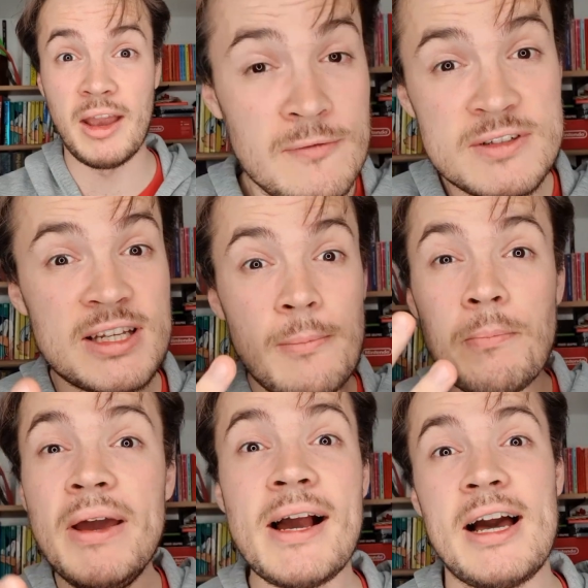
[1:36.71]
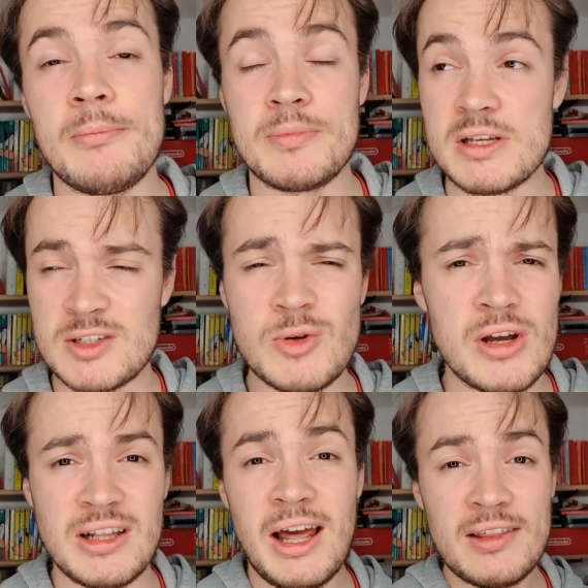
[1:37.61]
Even some bigger companies do
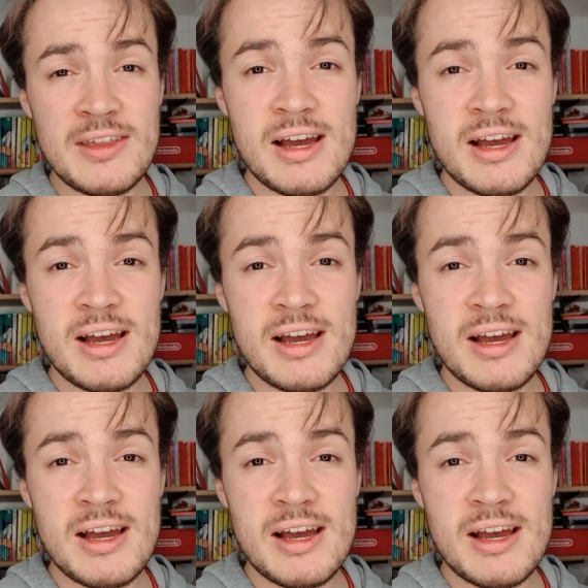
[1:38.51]
it, like the